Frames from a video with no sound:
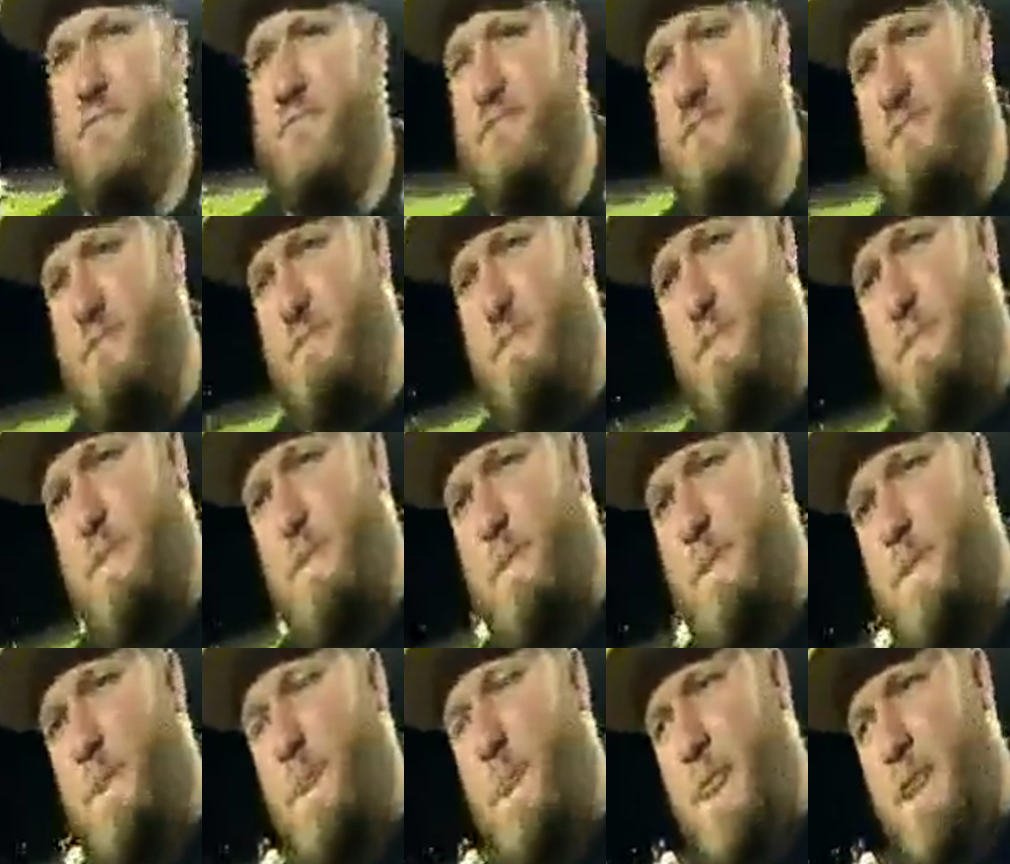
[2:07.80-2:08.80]
What do you
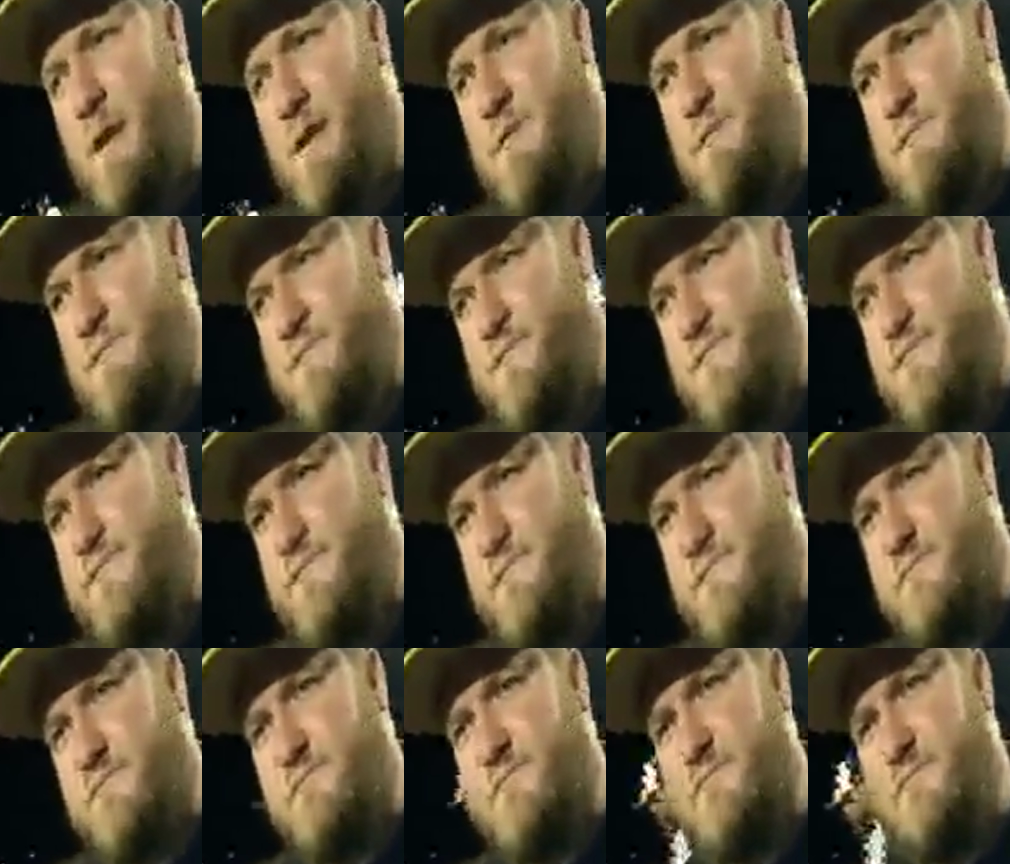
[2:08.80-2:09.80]
need to improve on? Because
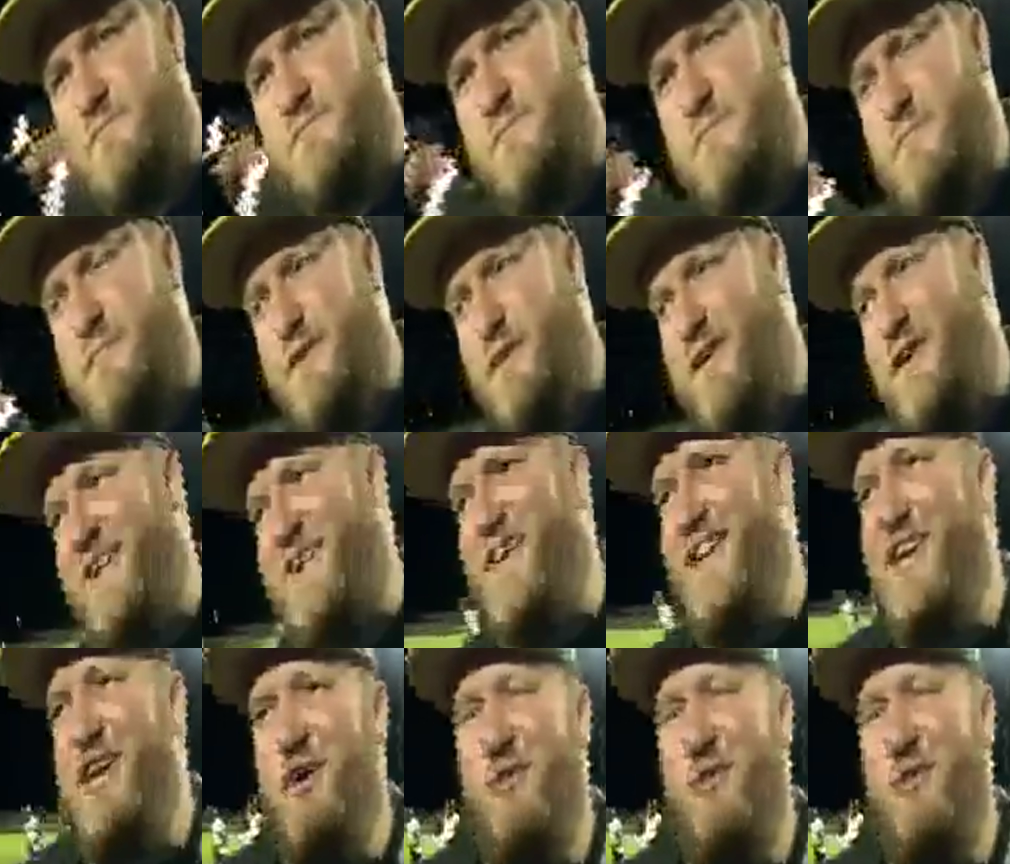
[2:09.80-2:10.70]
that was an impressive performance.